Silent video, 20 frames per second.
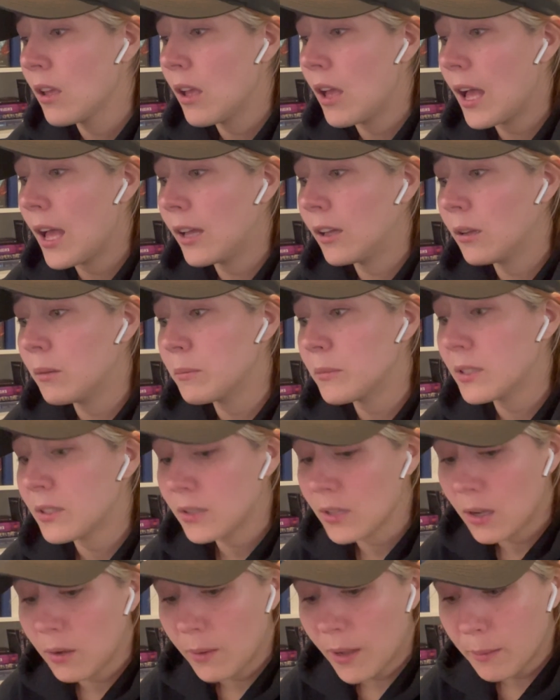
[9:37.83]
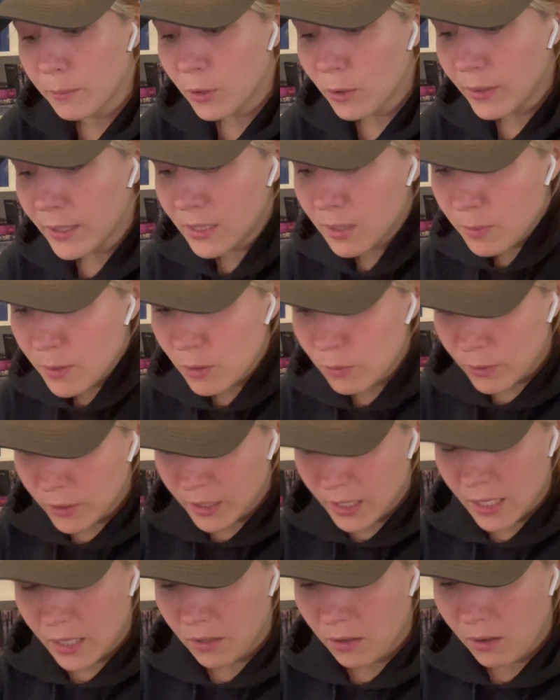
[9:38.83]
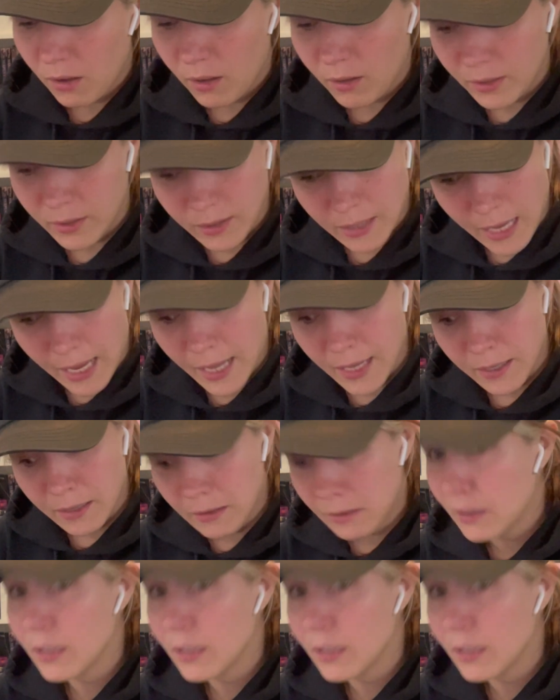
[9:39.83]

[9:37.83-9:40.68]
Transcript: So I'm going to be working on that.